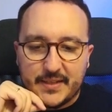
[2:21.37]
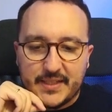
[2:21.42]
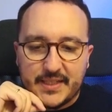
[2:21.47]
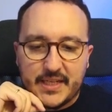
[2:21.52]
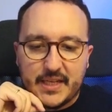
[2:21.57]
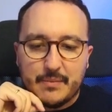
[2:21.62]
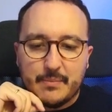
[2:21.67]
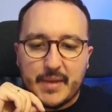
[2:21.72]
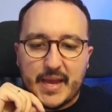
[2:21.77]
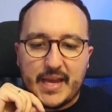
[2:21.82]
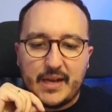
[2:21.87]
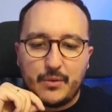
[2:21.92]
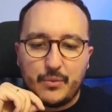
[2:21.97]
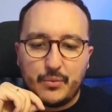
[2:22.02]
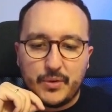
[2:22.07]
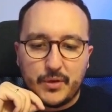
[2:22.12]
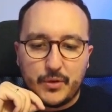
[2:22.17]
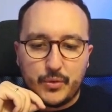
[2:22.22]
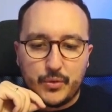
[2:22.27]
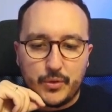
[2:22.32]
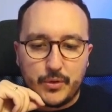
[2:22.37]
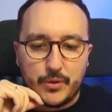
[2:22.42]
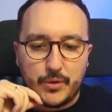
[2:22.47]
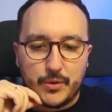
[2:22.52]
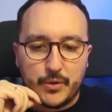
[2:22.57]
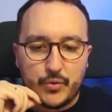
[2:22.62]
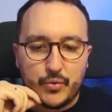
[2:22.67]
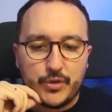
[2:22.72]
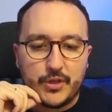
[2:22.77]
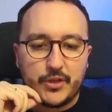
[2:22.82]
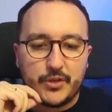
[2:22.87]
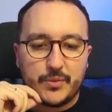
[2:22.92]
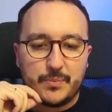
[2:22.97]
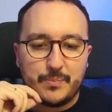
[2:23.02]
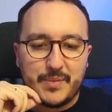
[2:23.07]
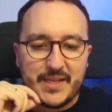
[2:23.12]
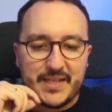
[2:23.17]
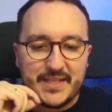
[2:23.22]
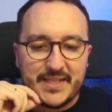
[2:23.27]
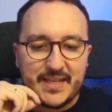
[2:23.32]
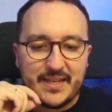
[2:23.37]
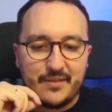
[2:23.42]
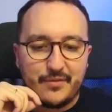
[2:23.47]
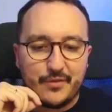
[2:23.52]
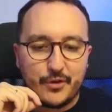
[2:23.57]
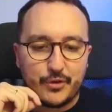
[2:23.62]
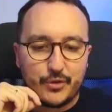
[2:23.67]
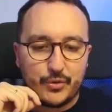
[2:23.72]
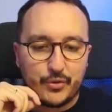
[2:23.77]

The email couldn't be delivered